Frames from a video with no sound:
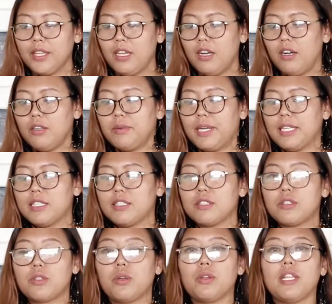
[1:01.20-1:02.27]
Alright,
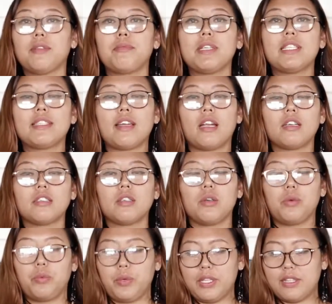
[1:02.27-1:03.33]
so let me start
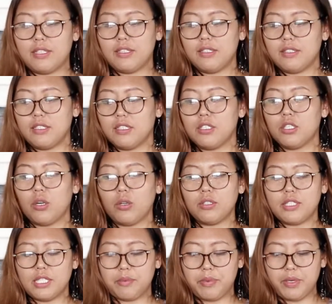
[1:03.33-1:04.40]
with the
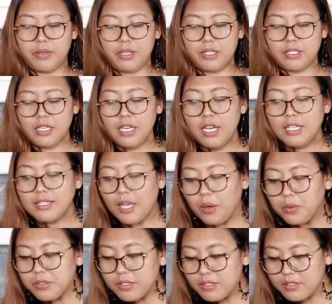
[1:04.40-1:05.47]
Neolithic period.
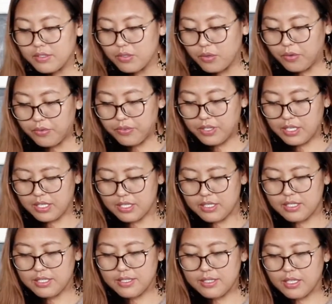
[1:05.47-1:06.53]
Thousands of
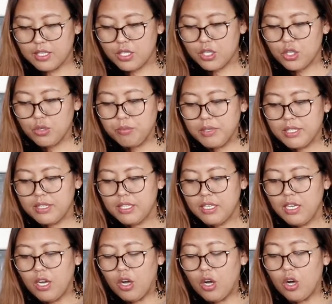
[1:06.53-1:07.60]
years, the human
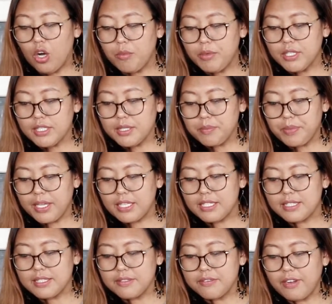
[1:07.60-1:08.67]
Homo
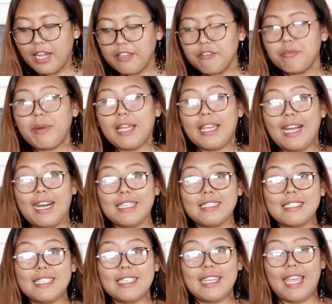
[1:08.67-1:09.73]
sapiens survived by
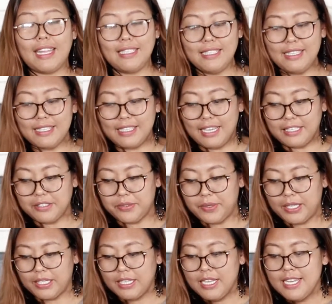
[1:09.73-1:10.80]
hunting and
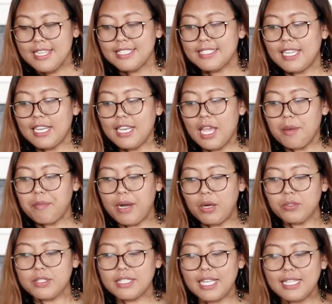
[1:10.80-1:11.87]
gathering. Then
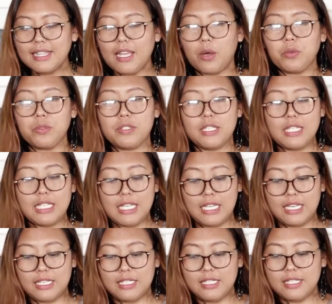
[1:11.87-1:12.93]
about 10,000
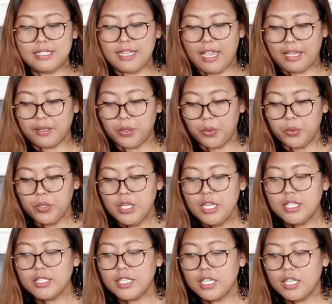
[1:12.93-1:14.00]
years ago,
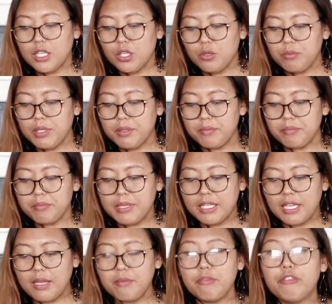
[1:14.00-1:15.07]
the human
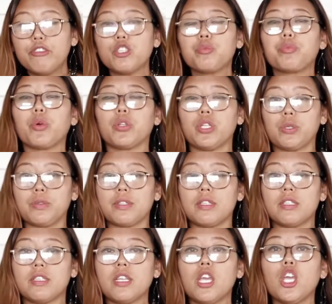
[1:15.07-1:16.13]
became food
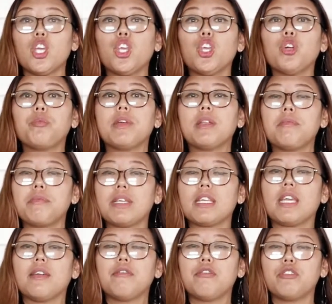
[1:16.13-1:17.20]
producers. Human
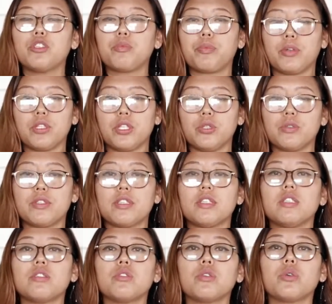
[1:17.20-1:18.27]
became food
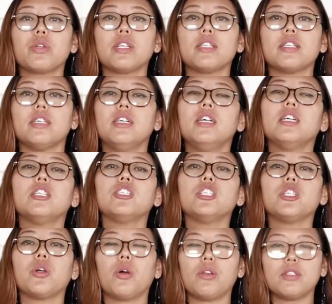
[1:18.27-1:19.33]
producers during the
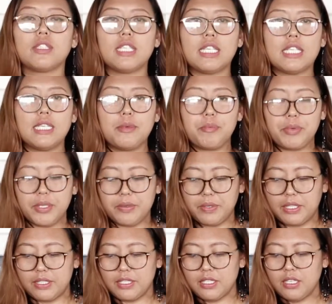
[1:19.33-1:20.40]
Neolithic
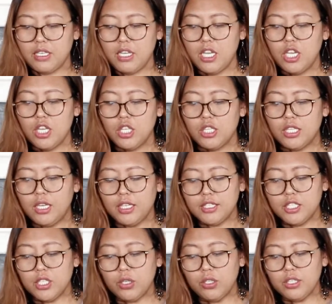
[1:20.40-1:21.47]
period.
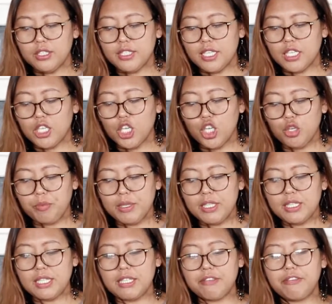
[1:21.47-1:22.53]
Neolithic
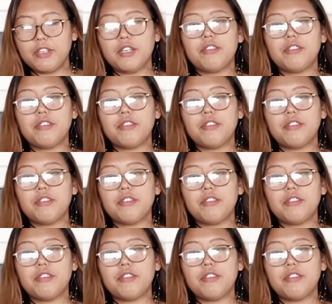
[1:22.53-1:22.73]
human differ